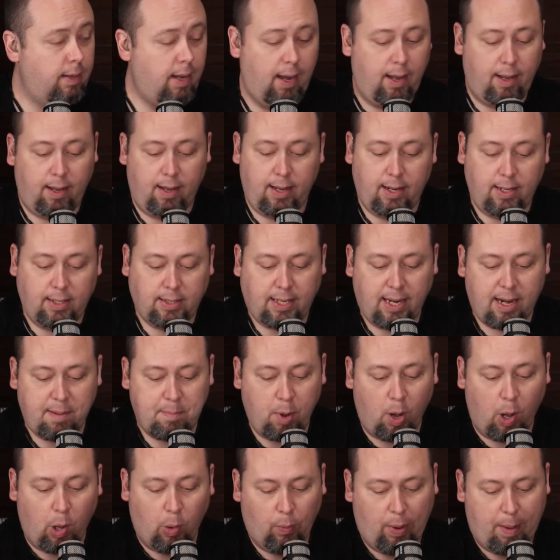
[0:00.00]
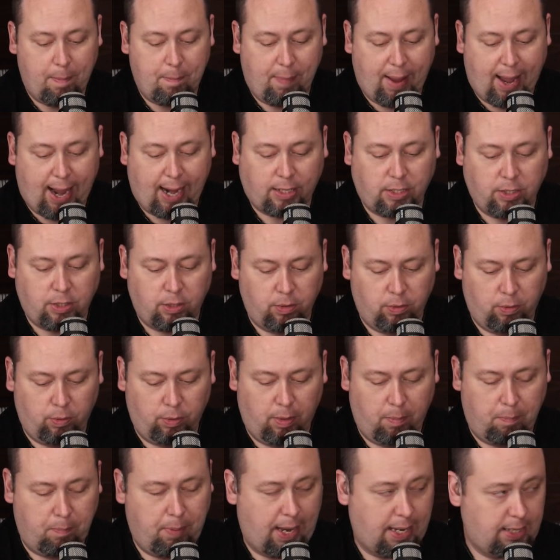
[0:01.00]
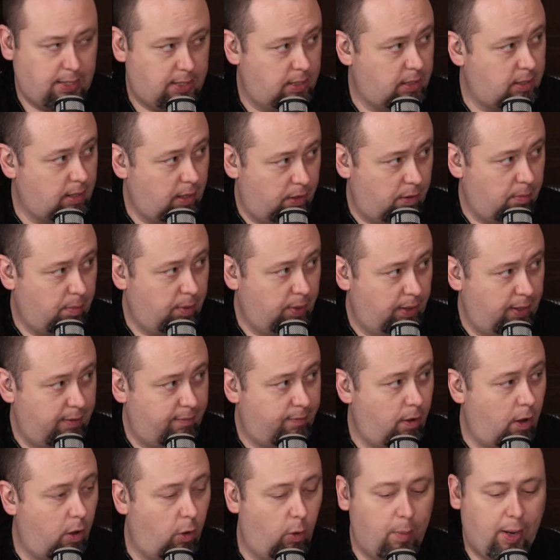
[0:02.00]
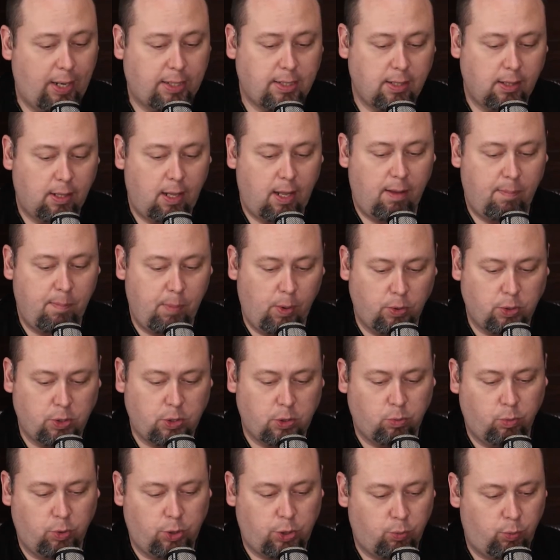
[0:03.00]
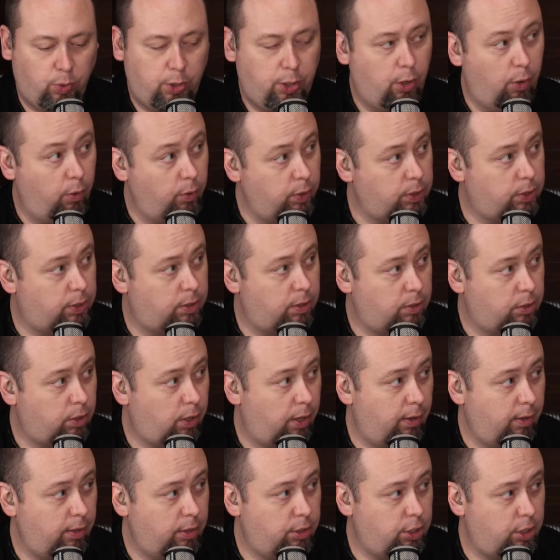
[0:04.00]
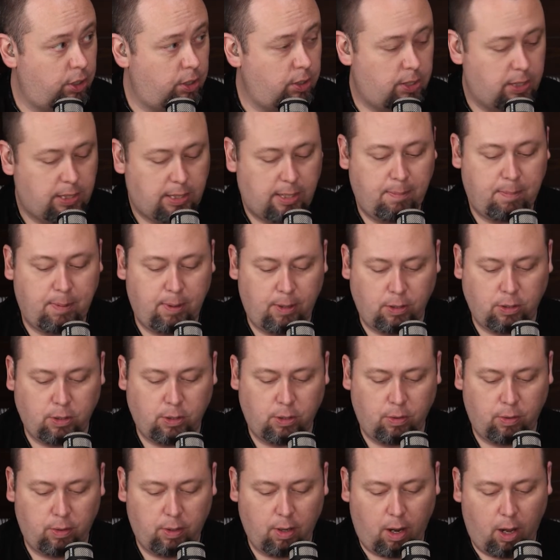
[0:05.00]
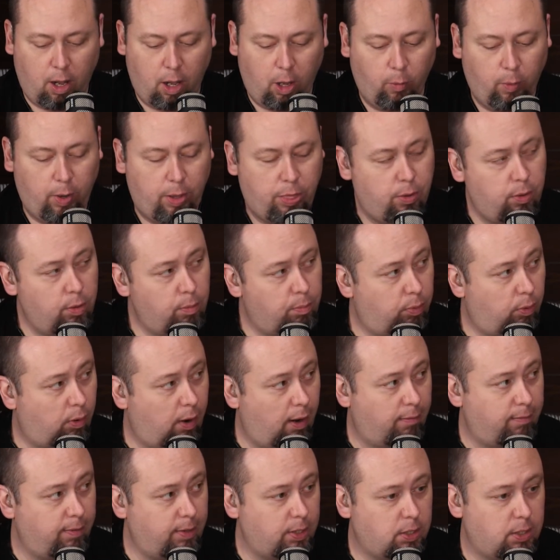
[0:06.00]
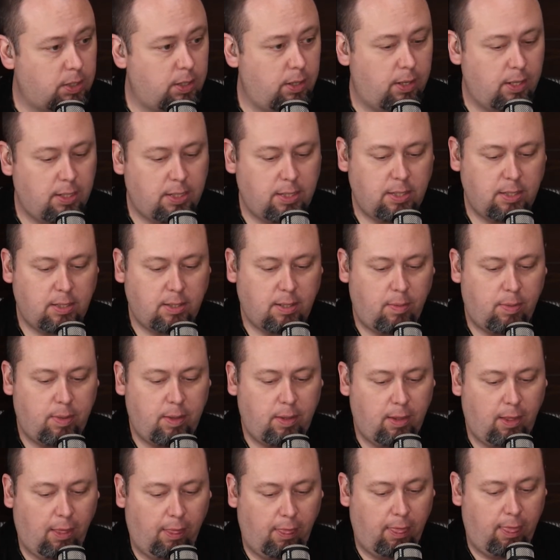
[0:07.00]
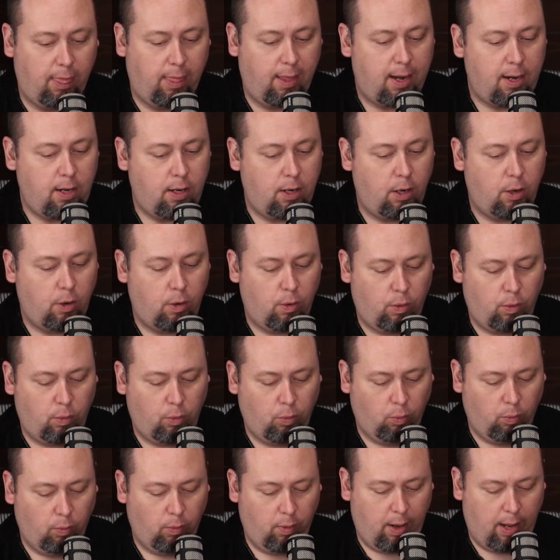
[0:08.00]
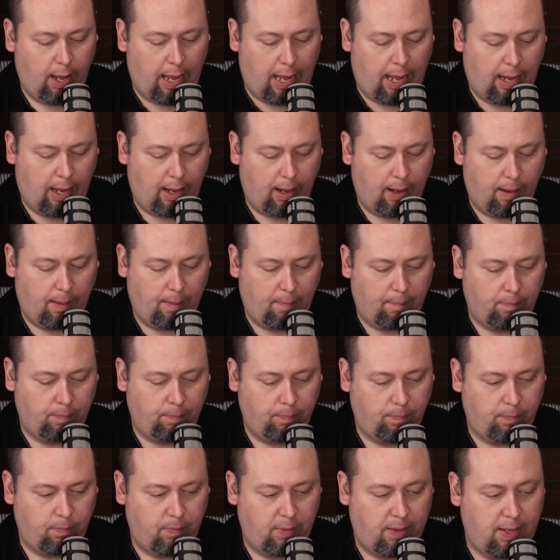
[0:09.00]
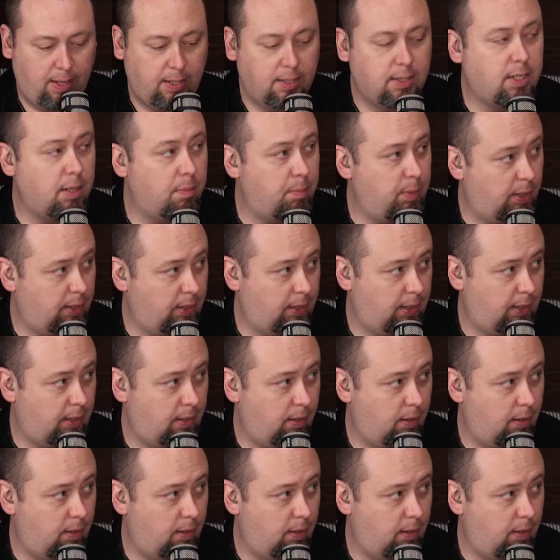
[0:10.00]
Yeah, and he's taking them all the way back to the basis of their belief, all back to the law of Moses, which we know is starting in Genesis, the Pentateuch, all the way through the prophets. This is something that they know intimately.